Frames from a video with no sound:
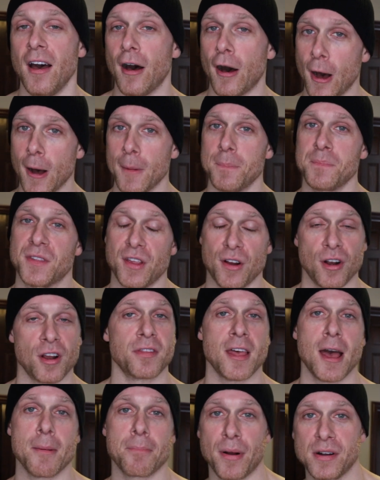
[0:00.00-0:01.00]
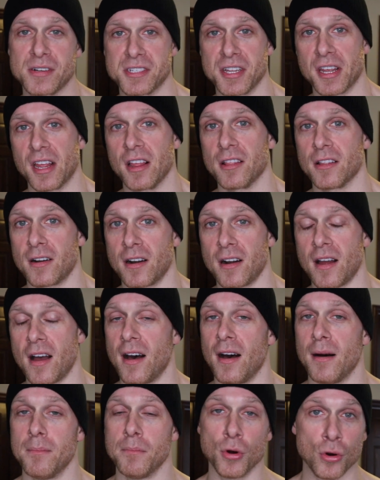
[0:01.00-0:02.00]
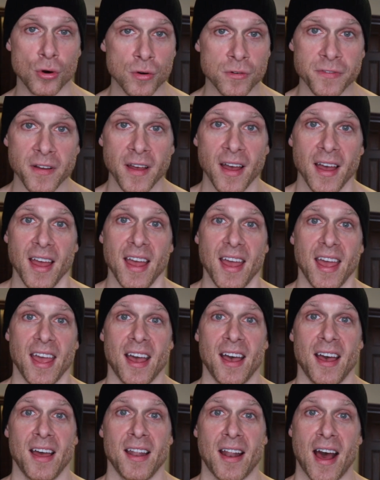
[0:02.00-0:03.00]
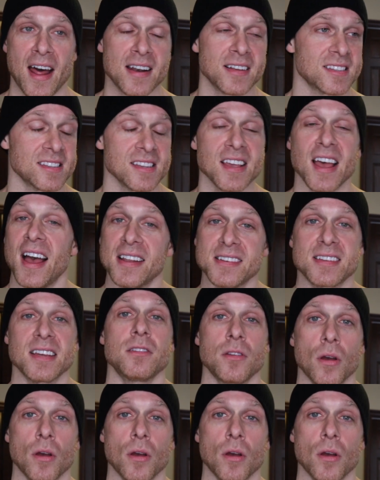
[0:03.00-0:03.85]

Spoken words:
up during that particular move. And honestly, I did